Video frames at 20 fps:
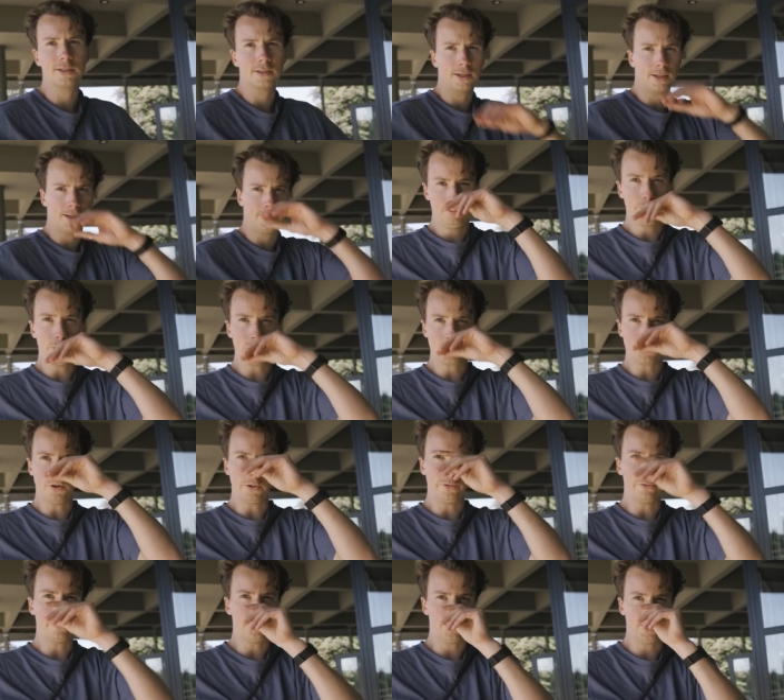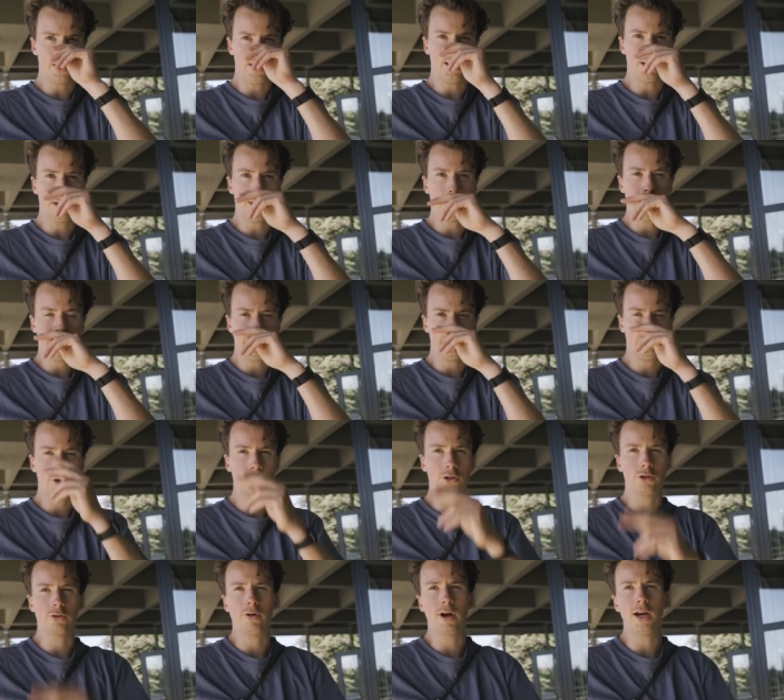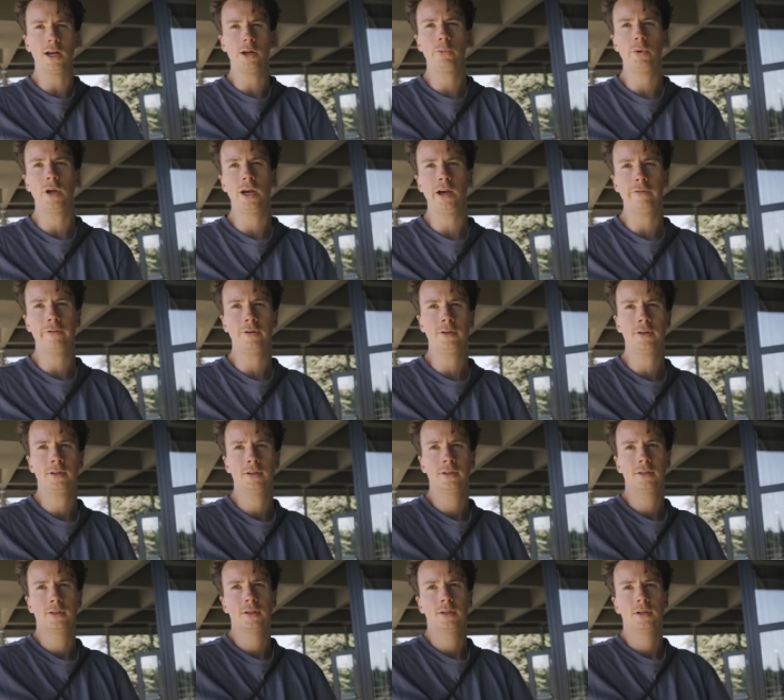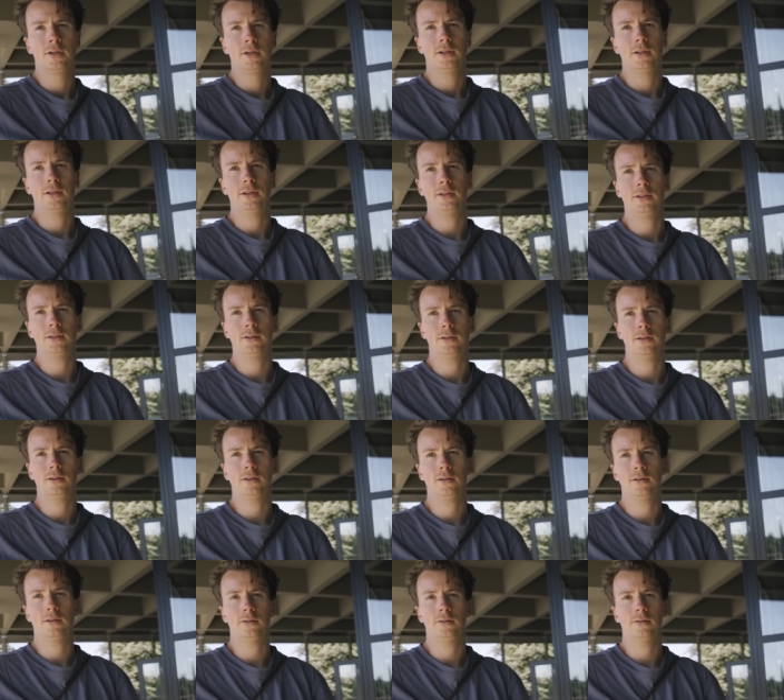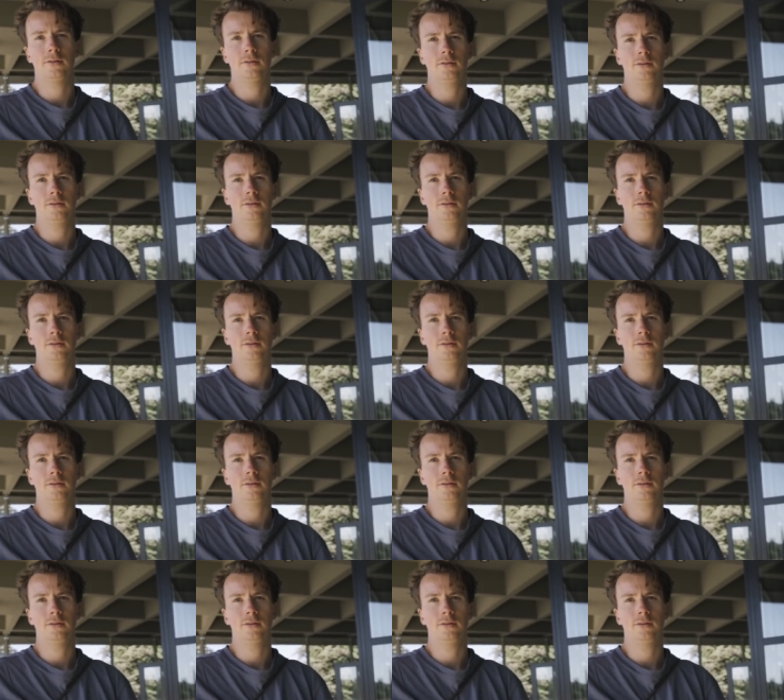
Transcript: uh, possible for the for the derailleur we have. 11 42.